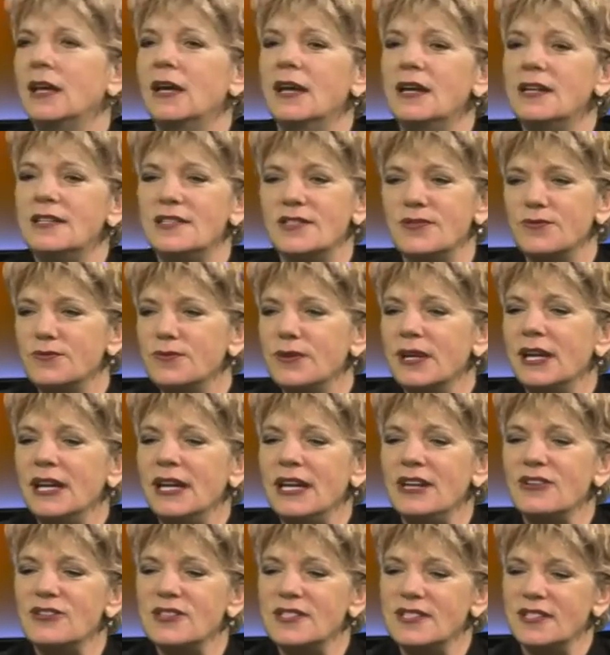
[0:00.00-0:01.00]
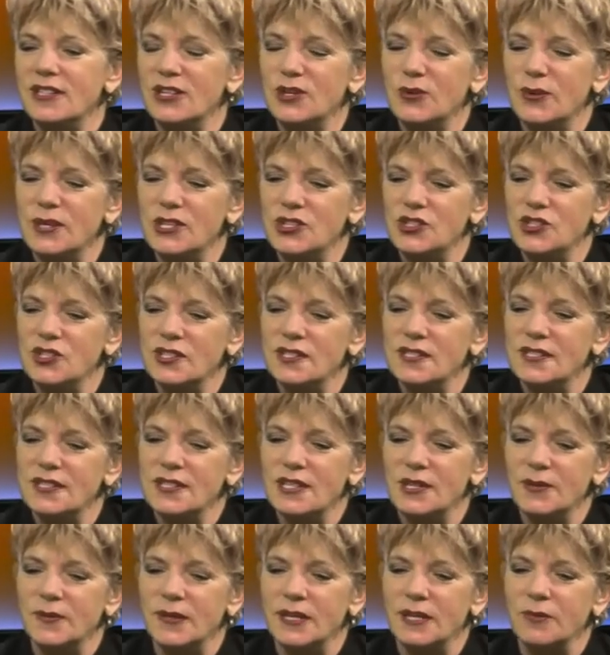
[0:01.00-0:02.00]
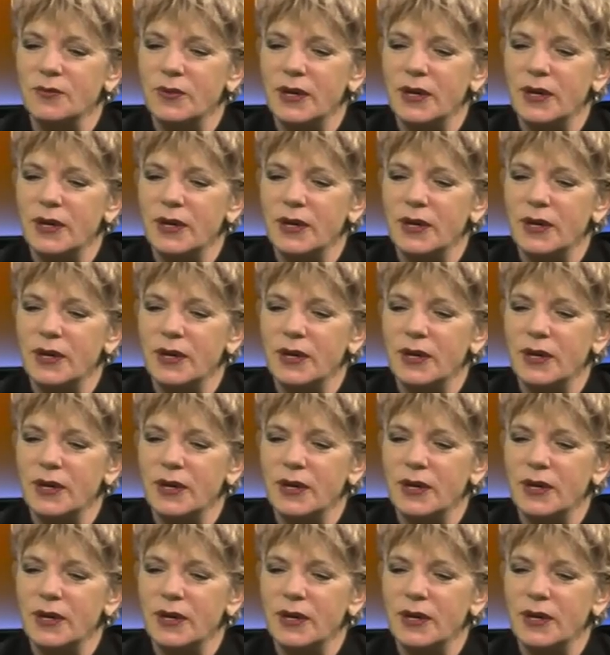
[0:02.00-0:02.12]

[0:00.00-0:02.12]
It's a really interesting question, Selwyn.